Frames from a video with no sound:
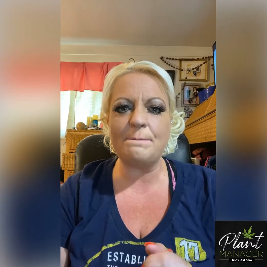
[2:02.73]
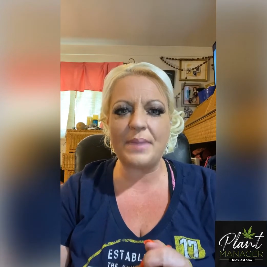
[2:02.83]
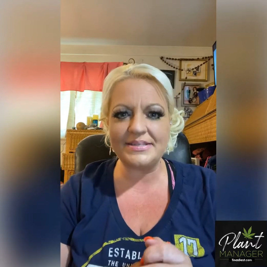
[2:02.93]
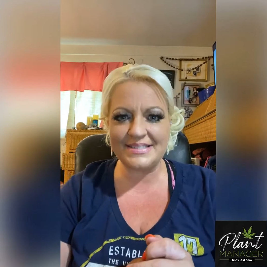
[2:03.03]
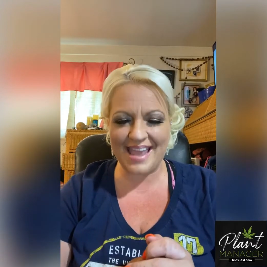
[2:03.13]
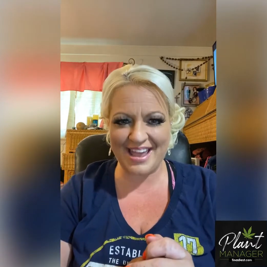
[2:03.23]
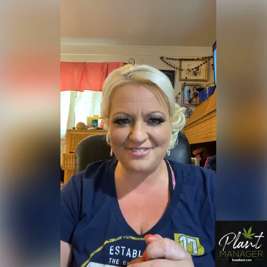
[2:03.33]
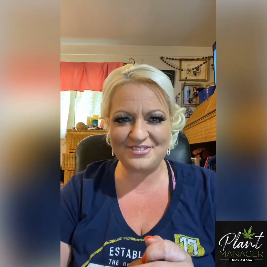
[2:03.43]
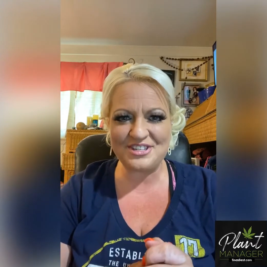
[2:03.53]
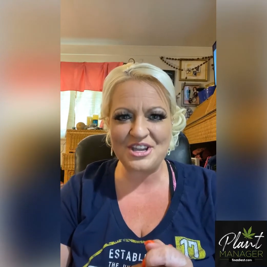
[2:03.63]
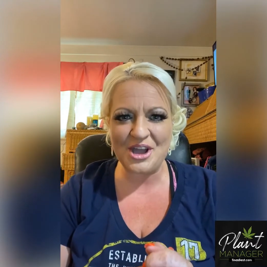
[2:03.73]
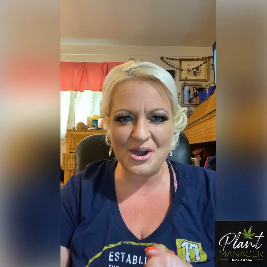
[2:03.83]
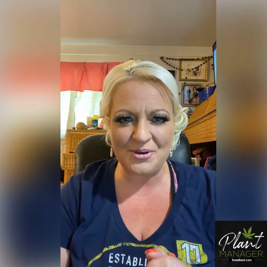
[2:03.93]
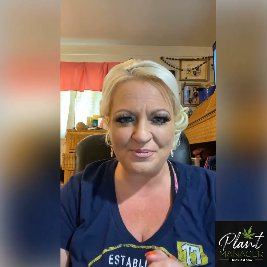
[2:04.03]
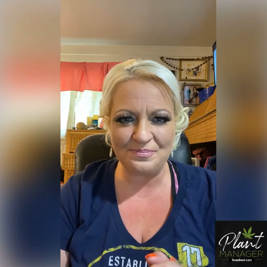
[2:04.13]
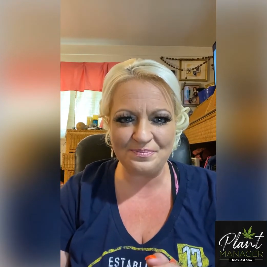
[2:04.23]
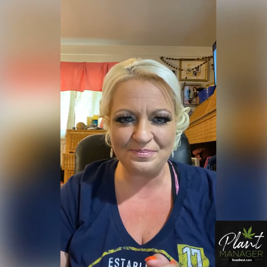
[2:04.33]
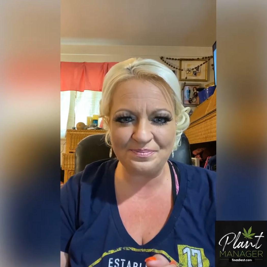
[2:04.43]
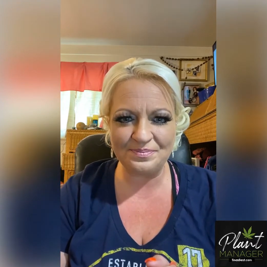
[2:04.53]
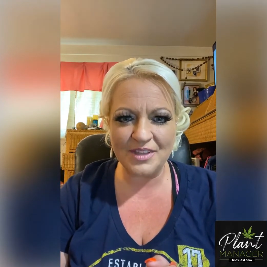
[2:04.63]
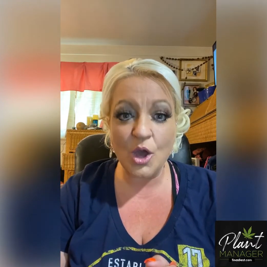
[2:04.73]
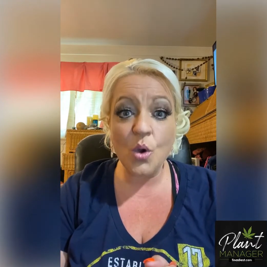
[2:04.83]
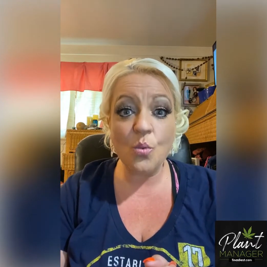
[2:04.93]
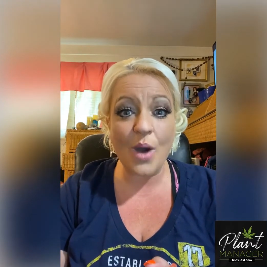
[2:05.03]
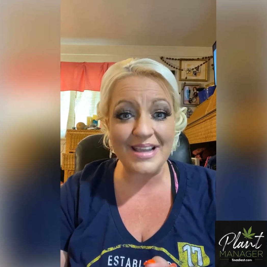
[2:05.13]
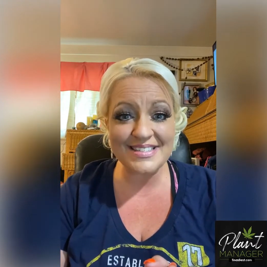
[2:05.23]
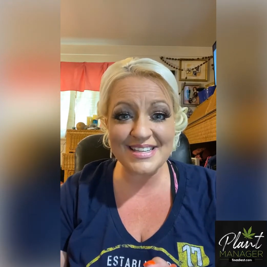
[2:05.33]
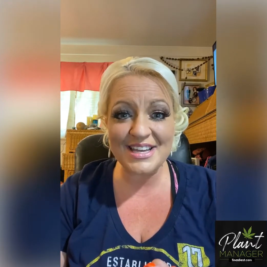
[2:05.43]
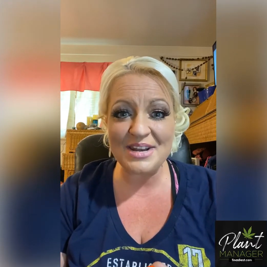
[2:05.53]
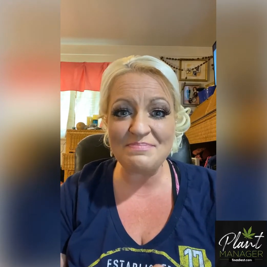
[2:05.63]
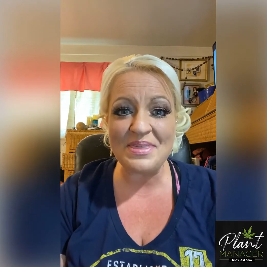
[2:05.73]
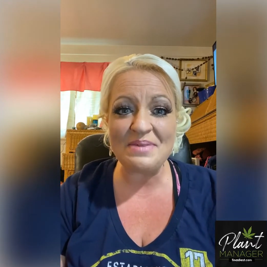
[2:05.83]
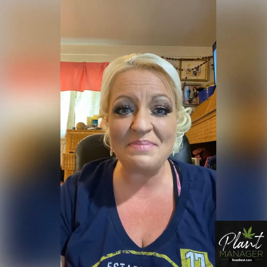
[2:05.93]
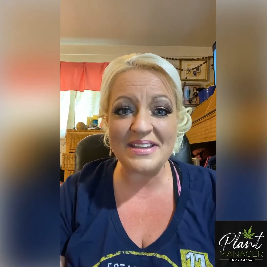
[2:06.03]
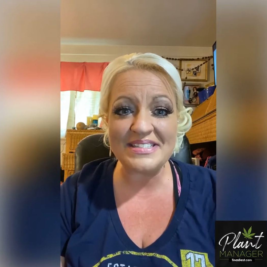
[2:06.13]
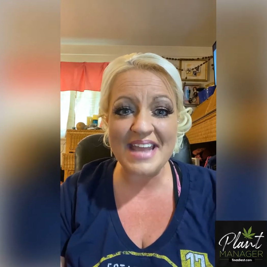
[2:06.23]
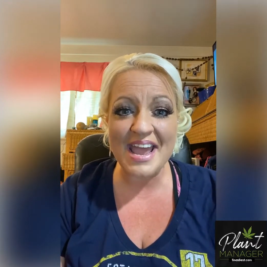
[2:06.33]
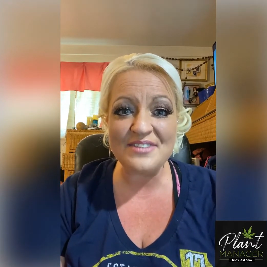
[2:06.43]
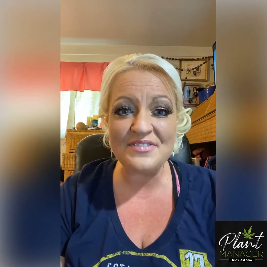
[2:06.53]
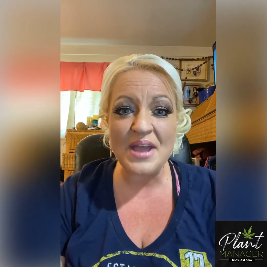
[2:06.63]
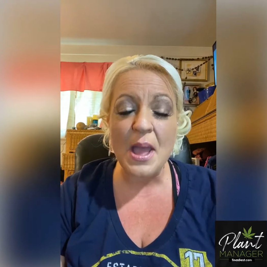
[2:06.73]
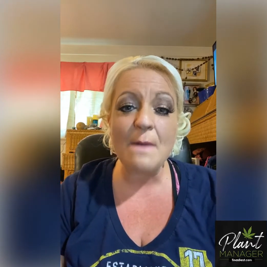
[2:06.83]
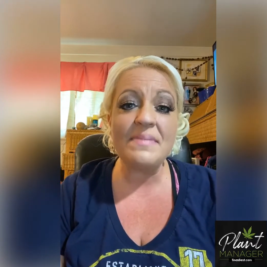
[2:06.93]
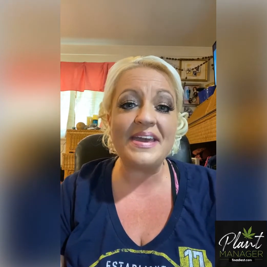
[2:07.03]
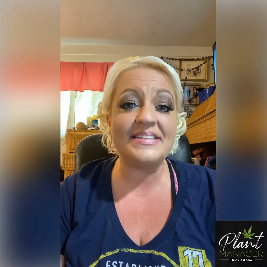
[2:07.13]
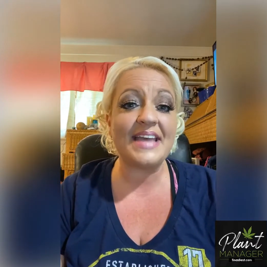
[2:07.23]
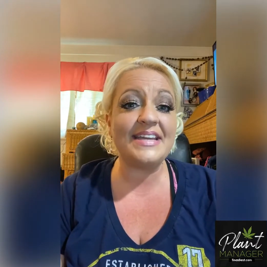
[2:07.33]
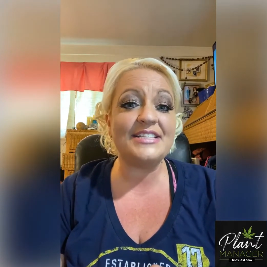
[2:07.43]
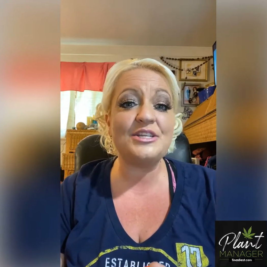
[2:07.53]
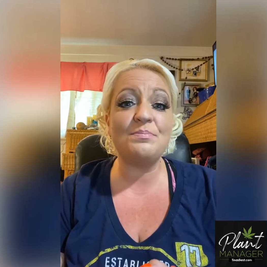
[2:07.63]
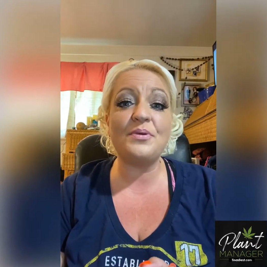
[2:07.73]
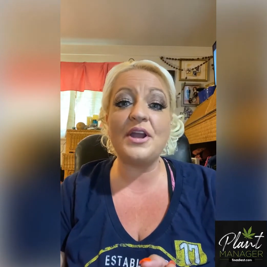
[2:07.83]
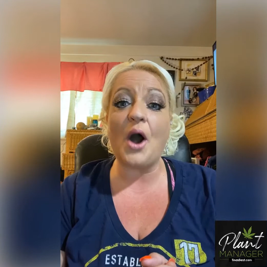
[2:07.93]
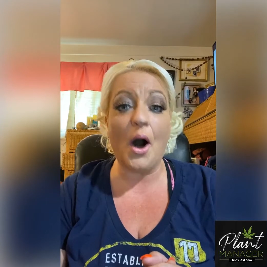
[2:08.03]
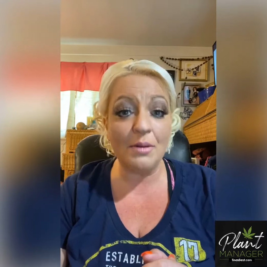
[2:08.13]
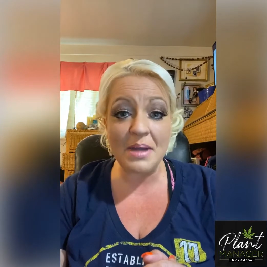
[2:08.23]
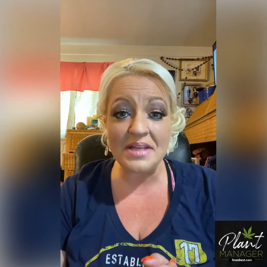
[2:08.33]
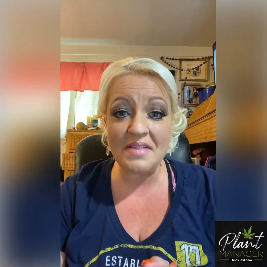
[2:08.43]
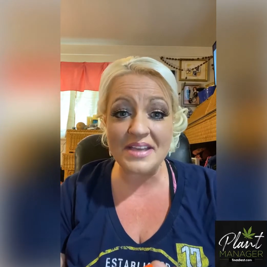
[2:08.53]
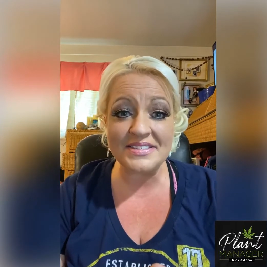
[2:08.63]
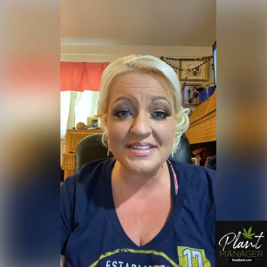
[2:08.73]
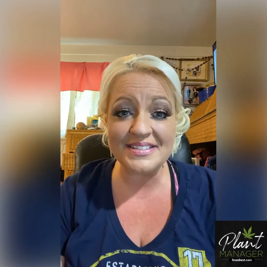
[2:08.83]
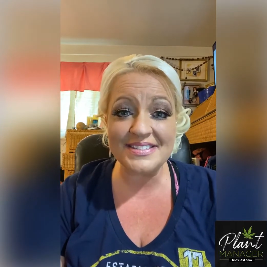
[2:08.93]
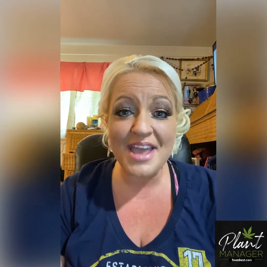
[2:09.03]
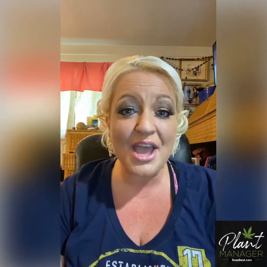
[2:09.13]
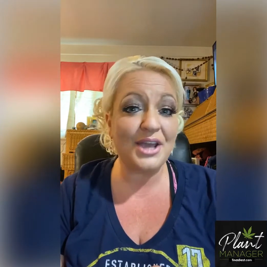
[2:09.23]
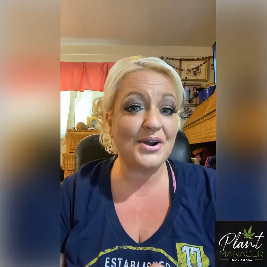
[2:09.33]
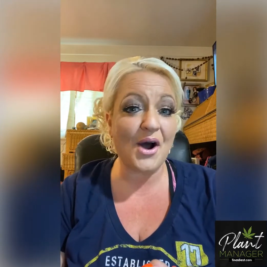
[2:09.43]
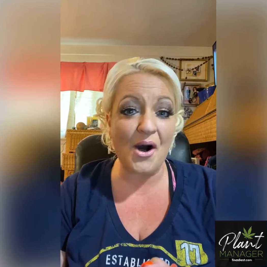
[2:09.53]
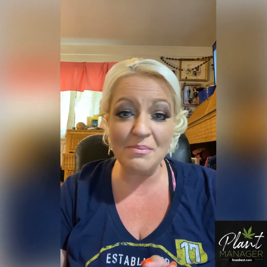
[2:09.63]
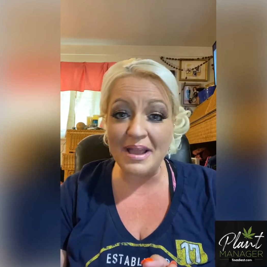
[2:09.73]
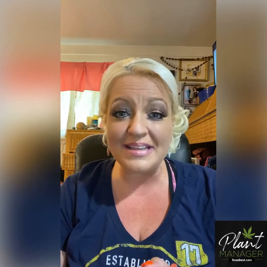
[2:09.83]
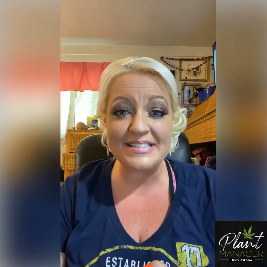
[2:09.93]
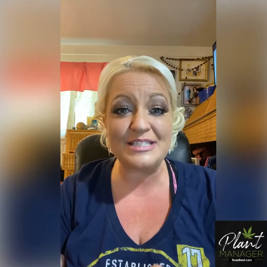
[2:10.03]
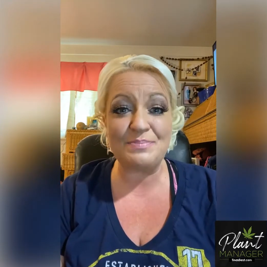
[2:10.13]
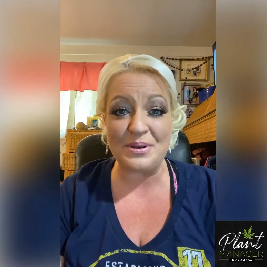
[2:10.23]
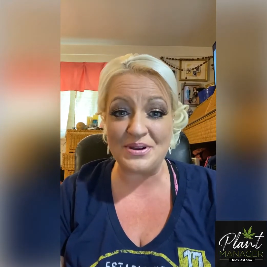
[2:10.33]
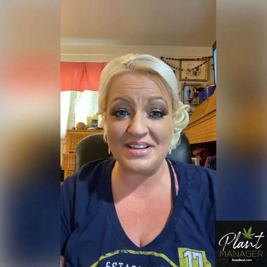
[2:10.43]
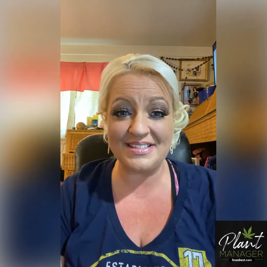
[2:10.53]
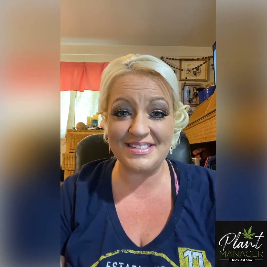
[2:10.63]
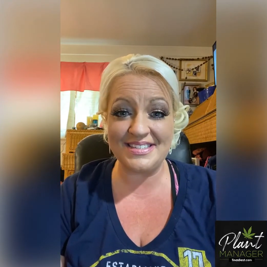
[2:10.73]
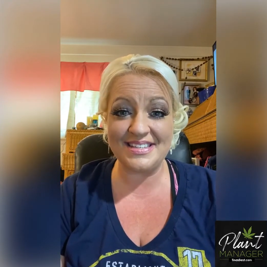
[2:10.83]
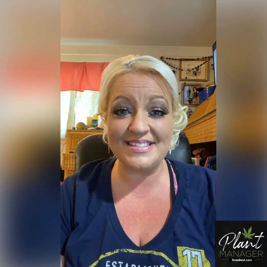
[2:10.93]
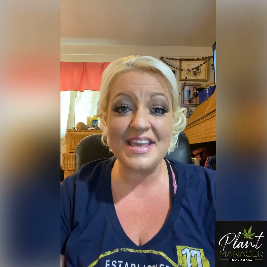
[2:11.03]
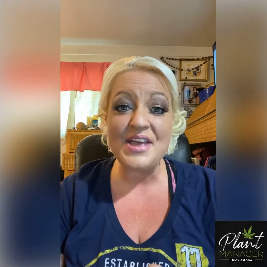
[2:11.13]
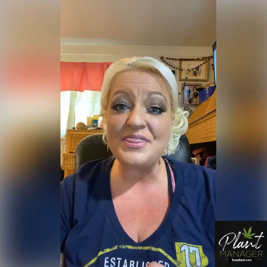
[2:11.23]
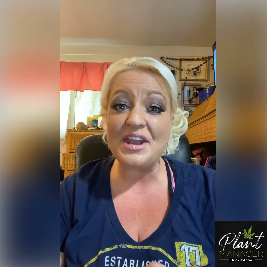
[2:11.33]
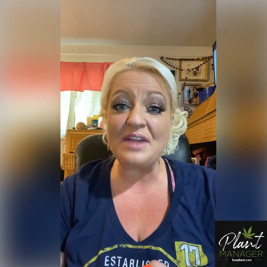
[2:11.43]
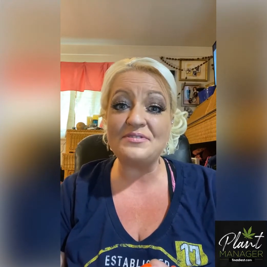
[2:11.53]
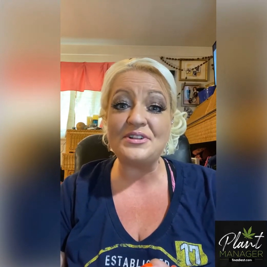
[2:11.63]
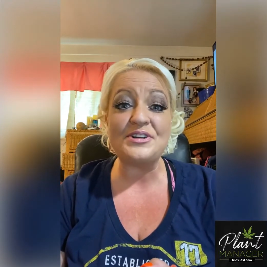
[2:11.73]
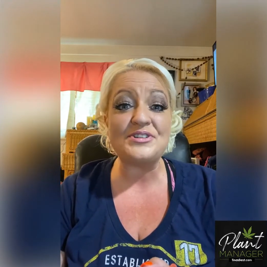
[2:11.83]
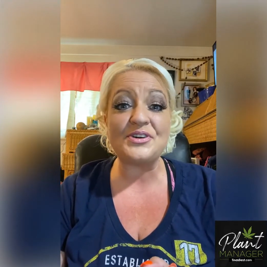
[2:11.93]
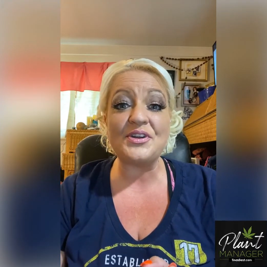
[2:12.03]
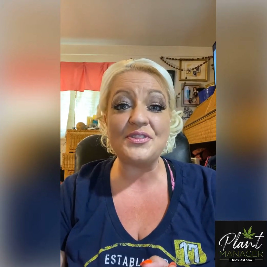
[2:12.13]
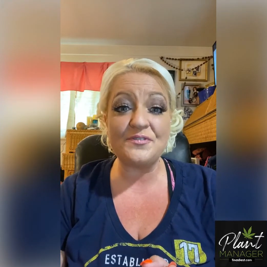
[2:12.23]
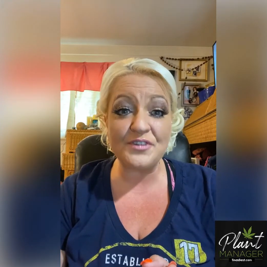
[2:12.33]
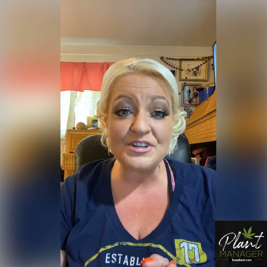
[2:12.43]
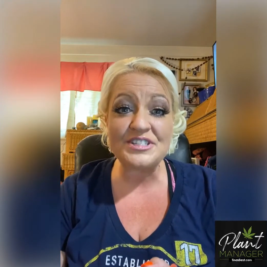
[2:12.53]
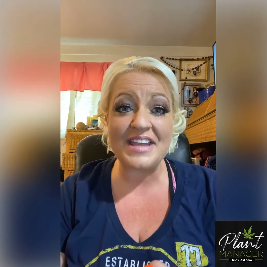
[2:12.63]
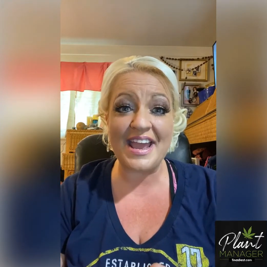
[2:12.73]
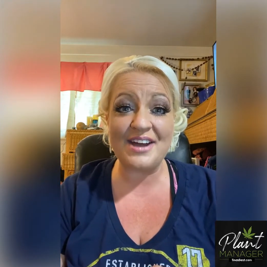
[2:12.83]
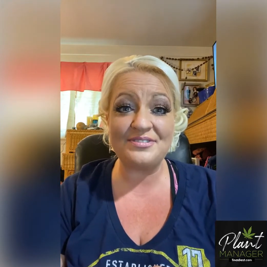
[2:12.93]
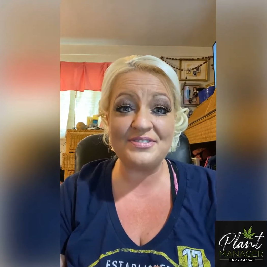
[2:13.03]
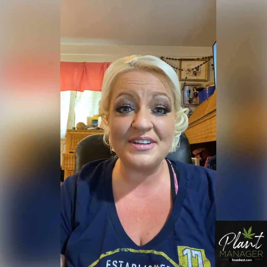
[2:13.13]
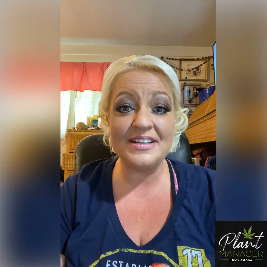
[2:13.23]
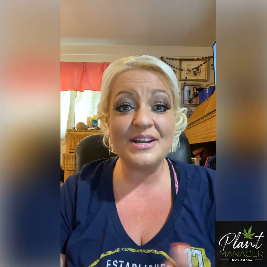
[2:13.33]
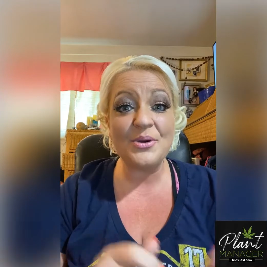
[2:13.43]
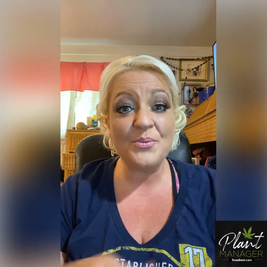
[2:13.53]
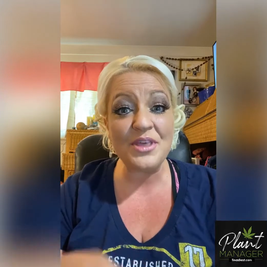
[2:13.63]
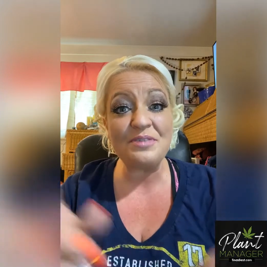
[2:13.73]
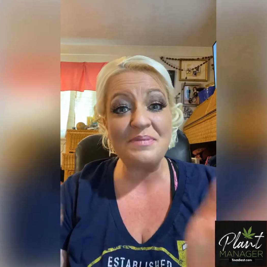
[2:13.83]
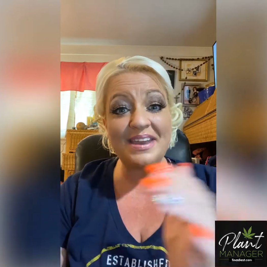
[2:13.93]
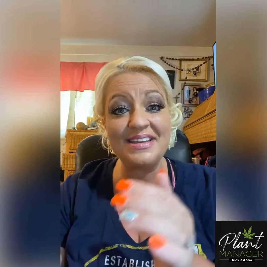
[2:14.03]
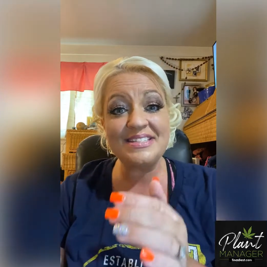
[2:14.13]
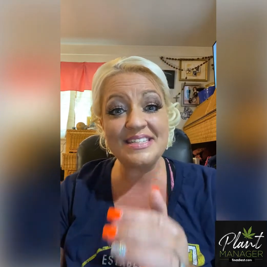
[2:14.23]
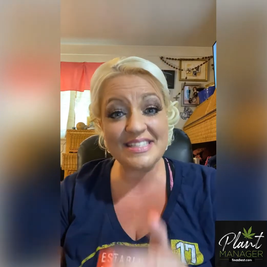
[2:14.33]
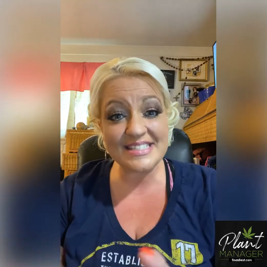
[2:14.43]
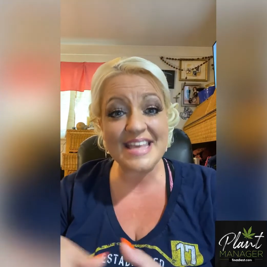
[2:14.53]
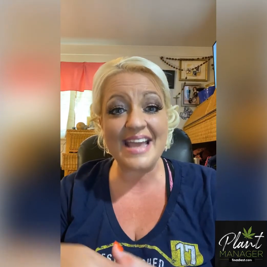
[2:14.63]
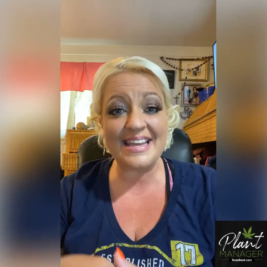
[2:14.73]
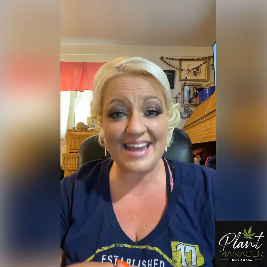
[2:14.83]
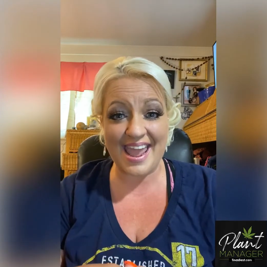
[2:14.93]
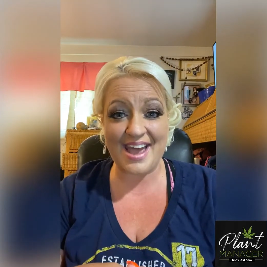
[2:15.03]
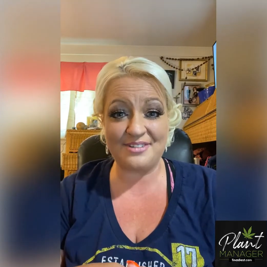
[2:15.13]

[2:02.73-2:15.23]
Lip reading: best half to go. Why is it going to be the best half? Because I get to bring all my lessons and all my experiences that I've learned during the first half with me to the second half.